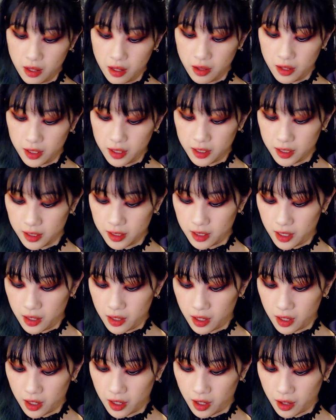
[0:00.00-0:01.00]
This is in the
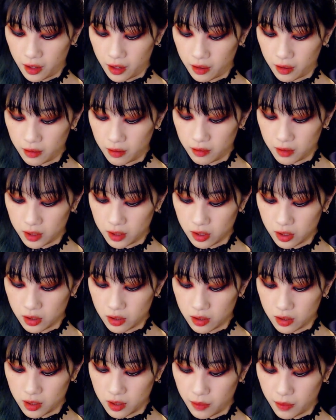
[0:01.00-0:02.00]
color, this
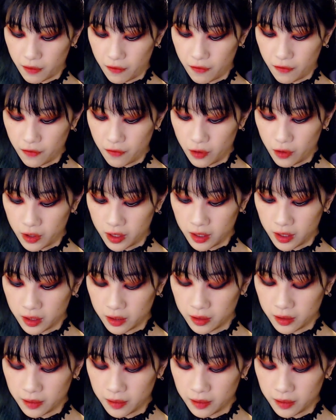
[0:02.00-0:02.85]
is number 4.